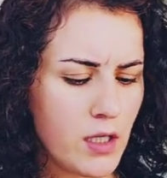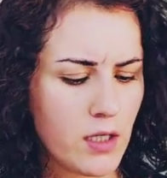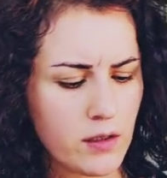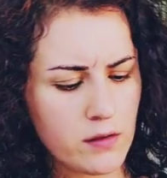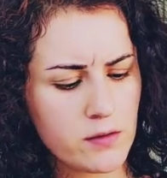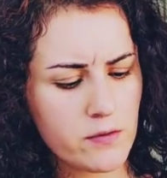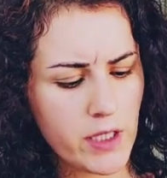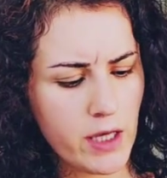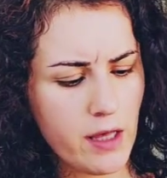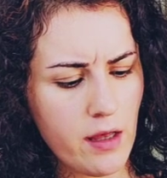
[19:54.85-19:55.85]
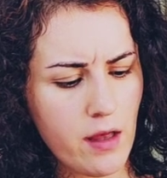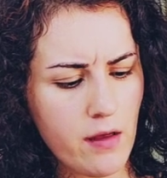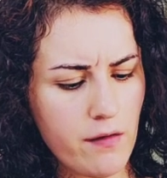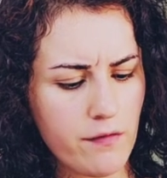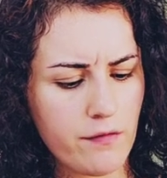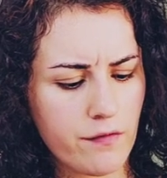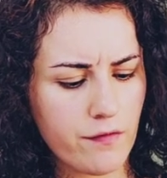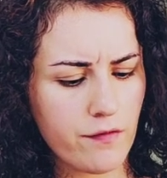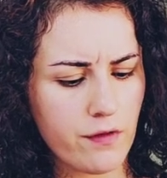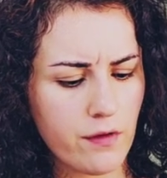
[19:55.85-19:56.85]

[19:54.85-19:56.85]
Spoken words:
and we have,